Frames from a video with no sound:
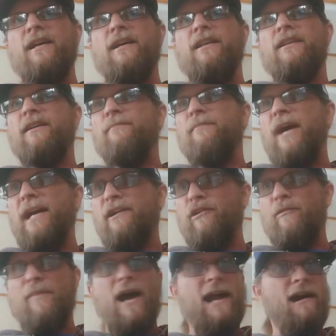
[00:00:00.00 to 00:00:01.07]

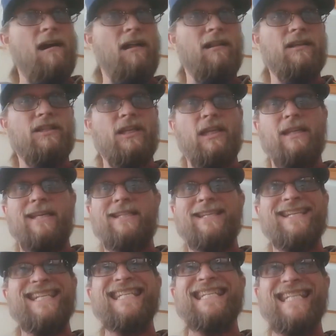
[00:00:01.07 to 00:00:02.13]
microbiology that's
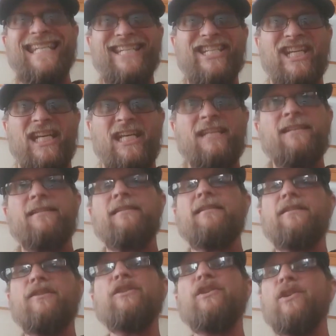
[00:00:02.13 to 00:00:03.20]
indigenous
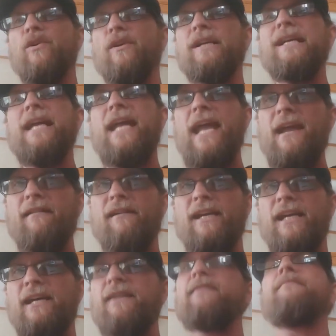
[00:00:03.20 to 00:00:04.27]
to your
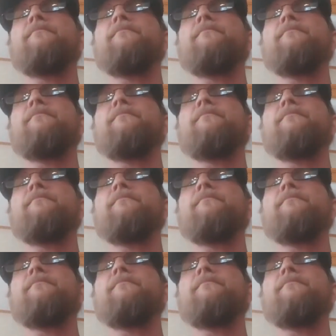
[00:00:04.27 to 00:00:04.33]
area,